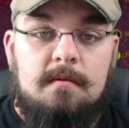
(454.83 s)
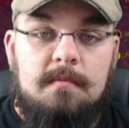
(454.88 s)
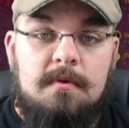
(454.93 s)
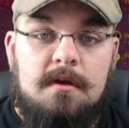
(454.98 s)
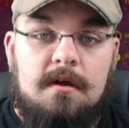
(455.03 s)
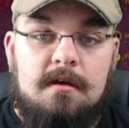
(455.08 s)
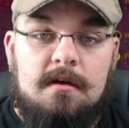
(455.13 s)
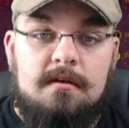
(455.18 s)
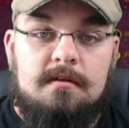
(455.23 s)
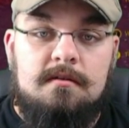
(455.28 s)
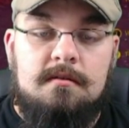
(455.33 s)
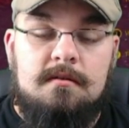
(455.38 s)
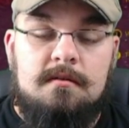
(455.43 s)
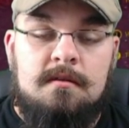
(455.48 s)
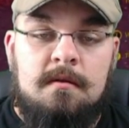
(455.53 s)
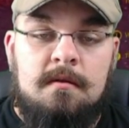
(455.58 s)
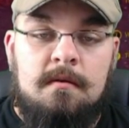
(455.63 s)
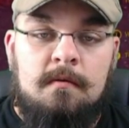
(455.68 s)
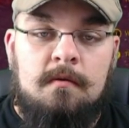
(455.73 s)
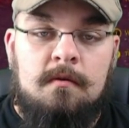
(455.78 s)
because
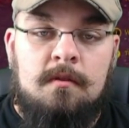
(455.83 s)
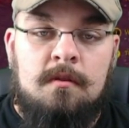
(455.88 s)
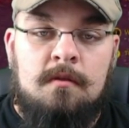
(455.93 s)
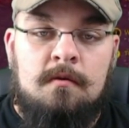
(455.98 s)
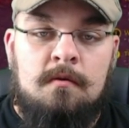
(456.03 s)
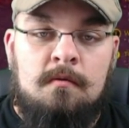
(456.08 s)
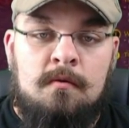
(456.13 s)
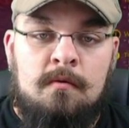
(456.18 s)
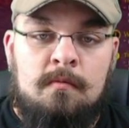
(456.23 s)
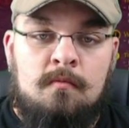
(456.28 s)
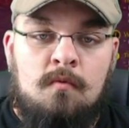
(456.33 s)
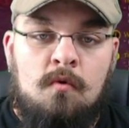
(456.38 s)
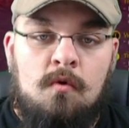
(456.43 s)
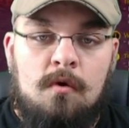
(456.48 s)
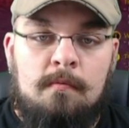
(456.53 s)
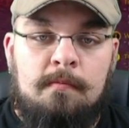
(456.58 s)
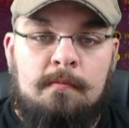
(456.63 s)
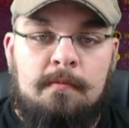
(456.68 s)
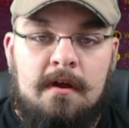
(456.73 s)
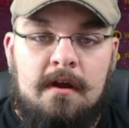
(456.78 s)
the
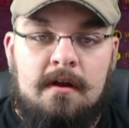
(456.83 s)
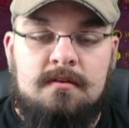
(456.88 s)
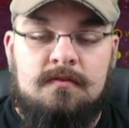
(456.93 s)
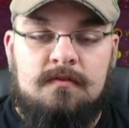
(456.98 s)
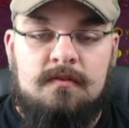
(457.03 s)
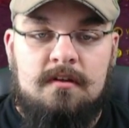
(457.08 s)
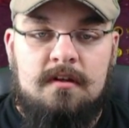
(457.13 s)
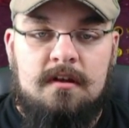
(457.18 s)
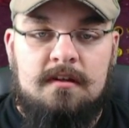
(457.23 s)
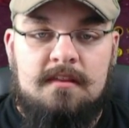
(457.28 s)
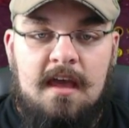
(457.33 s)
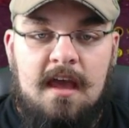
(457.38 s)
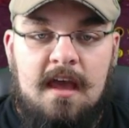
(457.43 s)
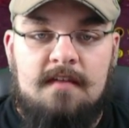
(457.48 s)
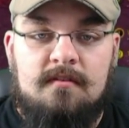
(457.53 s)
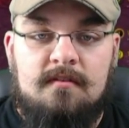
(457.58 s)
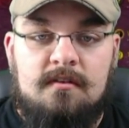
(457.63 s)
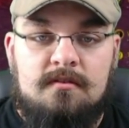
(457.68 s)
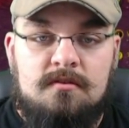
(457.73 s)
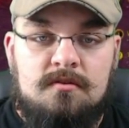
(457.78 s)
more players feel like they
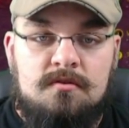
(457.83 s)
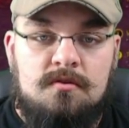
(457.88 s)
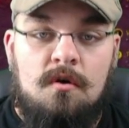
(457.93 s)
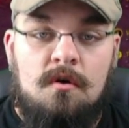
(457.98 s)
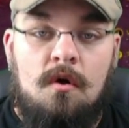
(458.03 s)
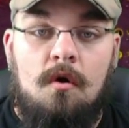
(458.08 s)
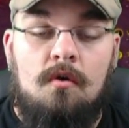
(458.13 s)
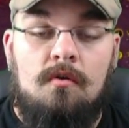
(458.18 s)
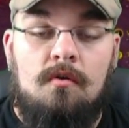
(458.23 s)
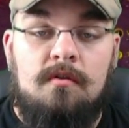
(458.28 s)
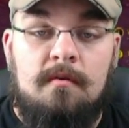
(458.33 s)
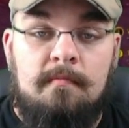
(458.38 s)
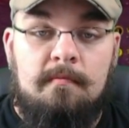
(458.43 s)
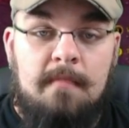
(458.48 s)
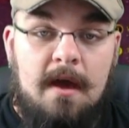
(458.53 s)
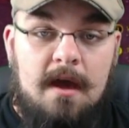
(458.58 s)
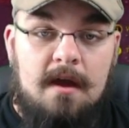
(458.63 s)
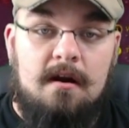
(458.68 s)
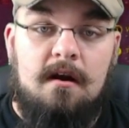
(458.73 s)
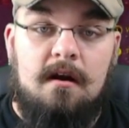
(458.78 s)
have control, the
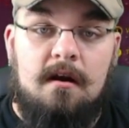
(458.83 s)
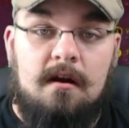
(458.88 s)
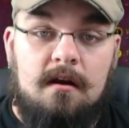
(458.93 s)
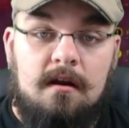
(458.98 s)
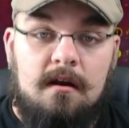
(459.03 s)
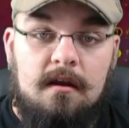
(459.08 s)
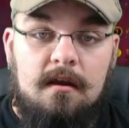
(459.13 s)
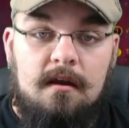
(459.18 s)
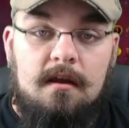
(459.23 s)
better.